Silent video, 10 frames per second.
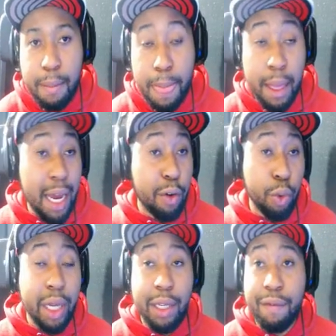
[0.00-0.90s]
I
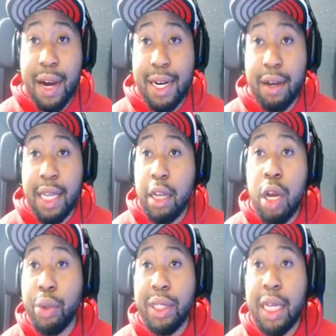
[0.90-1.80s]
quickly find out that
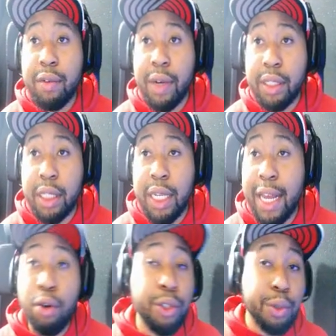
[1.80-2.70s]
no, he's not arrested.
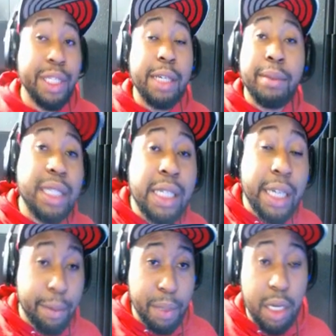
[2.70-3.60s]
And also TMZ
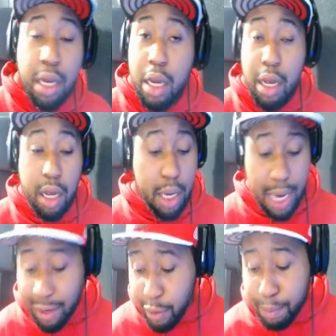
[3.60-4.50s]
hit me.
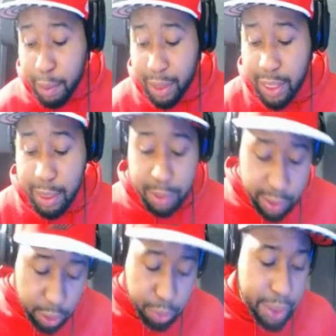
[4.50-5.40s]
As some people at TMZ
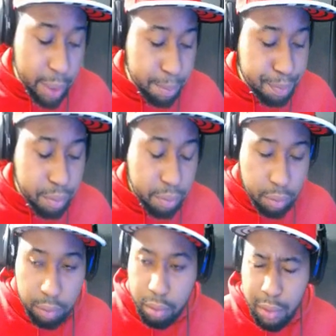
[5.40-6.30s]
saluted them.
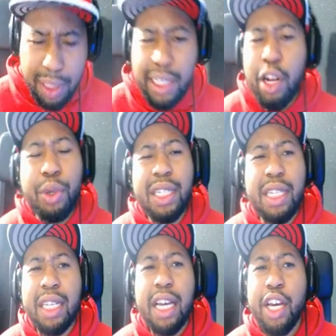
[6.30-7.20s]
Said no, we
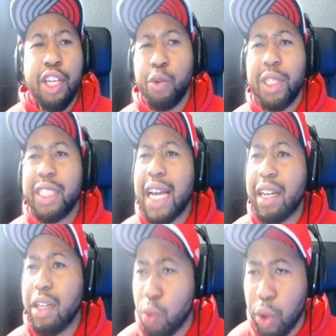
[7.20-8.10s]
just got
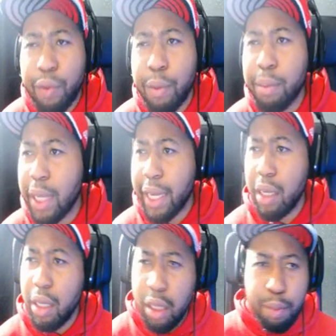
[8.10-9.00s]
word from like
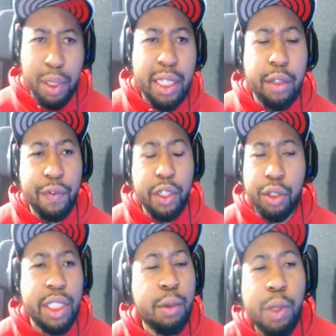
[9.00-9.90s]
the police
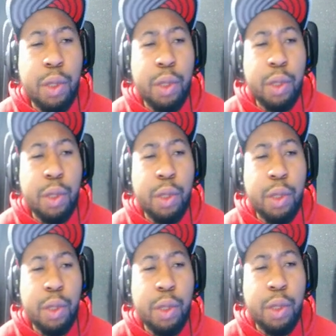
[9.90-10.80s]
officials. He wasn't arrested.
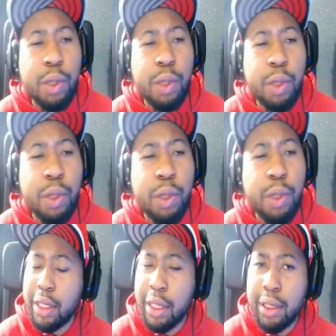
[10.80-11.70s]
He was escorted
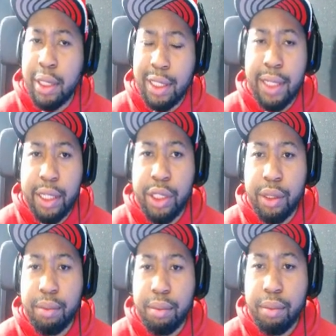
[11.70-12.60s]
to the station.
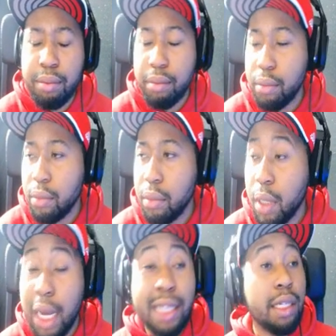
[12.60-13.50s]

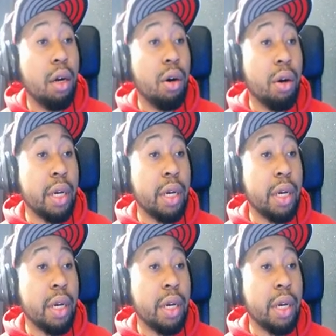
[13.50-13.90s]
I said, oh, okay,